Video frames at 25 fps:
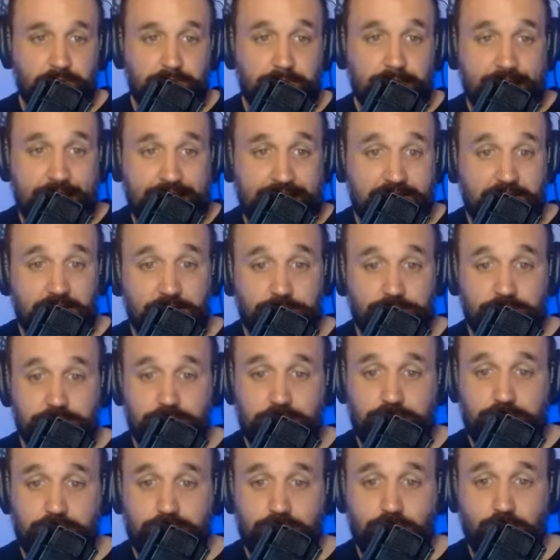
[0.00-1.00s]
backup
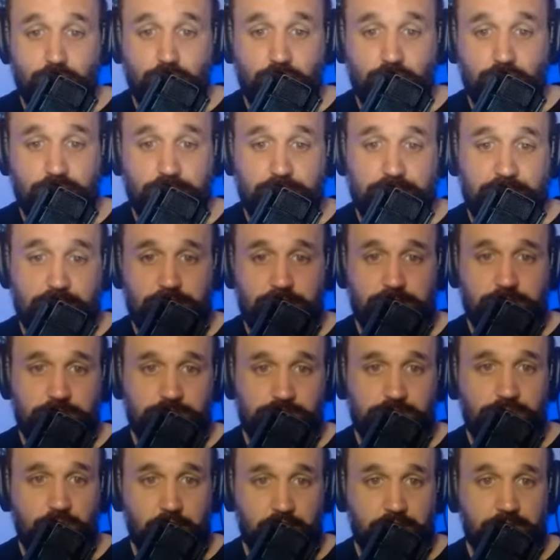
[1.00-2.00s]
quarterback,
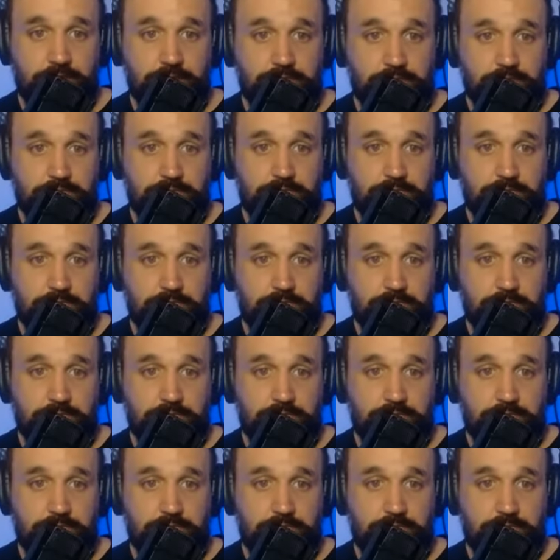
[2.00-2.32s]
right,